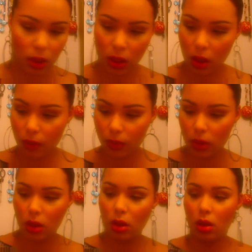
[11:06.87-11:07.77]
where did it go?
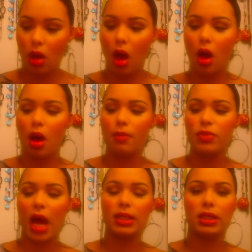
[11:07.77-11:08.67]

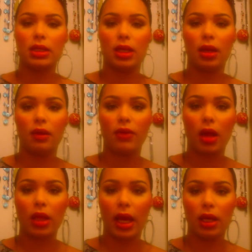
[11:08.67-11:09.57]
That sensitive,
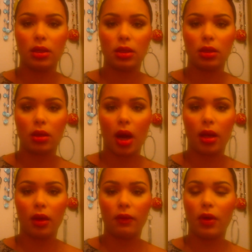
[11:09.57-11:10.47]
that light,
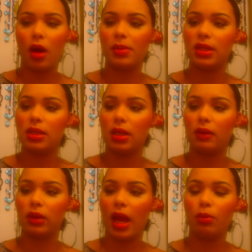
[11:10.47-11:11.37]
kind of
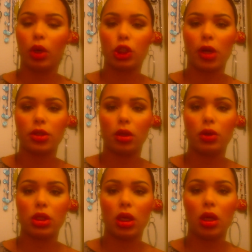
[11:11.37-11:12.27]
sensitive light moisturizer
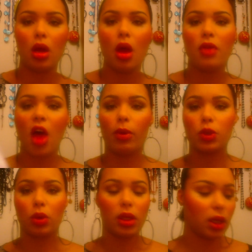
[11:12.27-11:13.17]
lotion. That
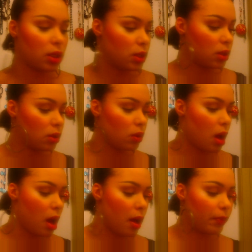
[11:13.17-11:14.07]
one's really good too.
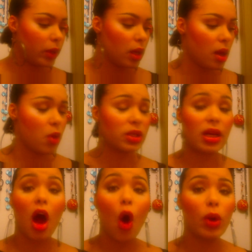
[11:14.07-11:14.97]
Anyways,
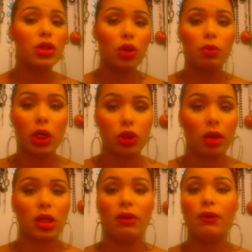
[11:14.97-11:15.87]
and I always do a
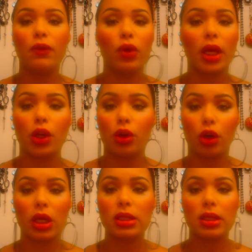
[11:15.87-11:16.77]
moisturizer. Even if you feel like you're
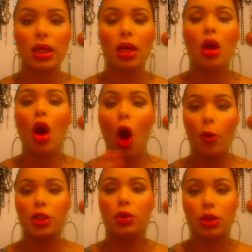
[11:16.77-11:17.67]
greasy,
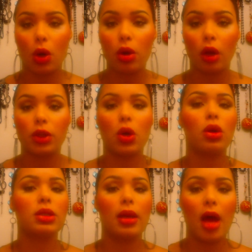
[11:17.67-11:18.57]
always do a toner. The
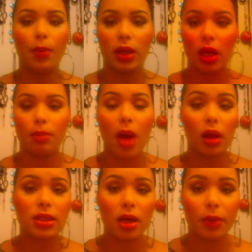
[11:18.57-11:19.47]
toner is going to help, again,
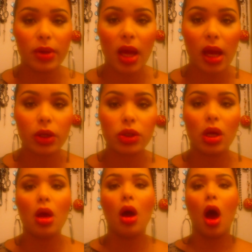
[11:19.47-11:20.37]
balance out your pH.
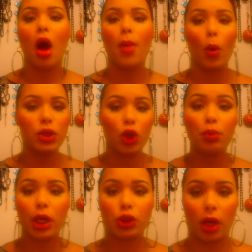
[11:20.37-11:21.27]
Always do a
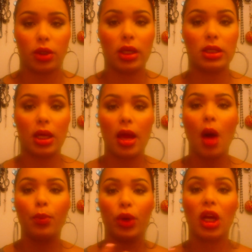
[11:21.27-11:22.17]
moisturizer because it's going to
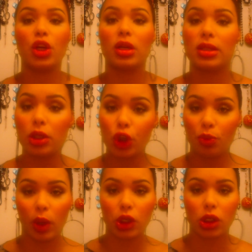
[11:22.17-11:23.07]
help bring in your essential
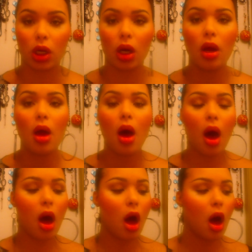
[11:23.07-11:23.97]
moisture.
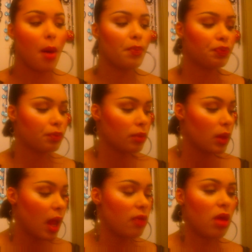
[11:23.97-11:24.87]
And
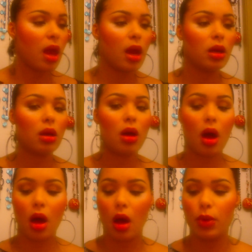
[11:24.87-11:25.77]
then
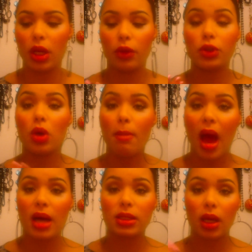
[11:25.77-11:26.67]
you can either do a
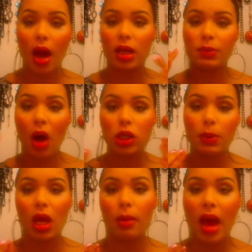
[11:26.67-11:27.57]
mask, kind of spot
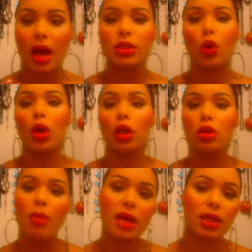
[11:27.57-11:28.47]
treatment and a mask, or you can
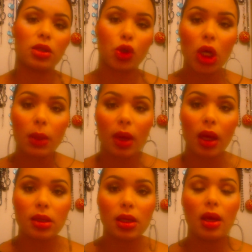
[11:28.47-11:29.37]
do a mask as a
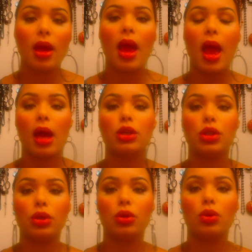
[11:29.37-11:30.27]
treatment and
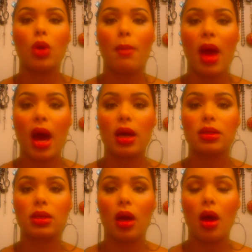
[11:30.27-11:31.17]
do a
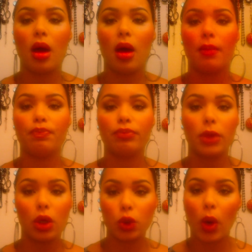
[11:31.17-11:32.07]
mask,
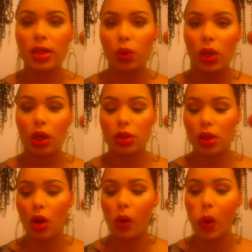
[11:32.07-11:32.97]
you know, twice a week or
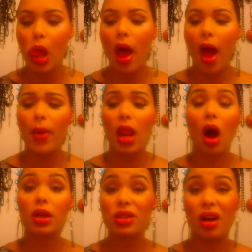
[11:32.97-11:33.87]
so. And
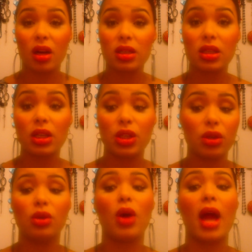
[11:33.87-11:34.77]
honestly
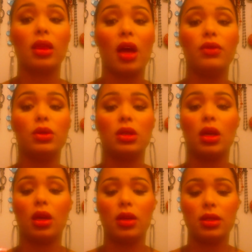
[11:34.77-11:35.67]
too, I love
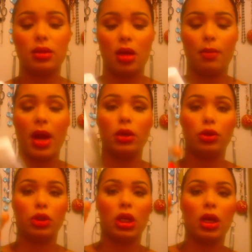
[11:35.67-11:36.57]
using, this is by
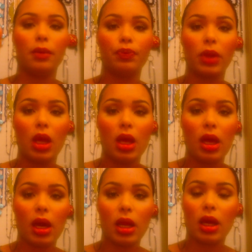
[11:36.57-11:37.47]
Neutrogena.
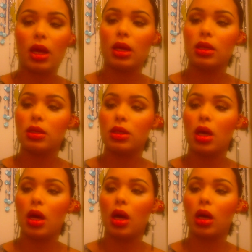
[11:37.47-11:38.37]
It is
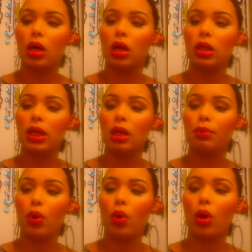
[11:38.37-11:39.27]
the Clean
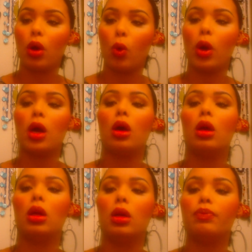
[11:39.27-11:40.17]
Pore
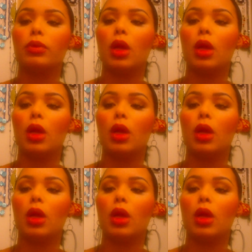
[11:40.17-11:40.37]
Oil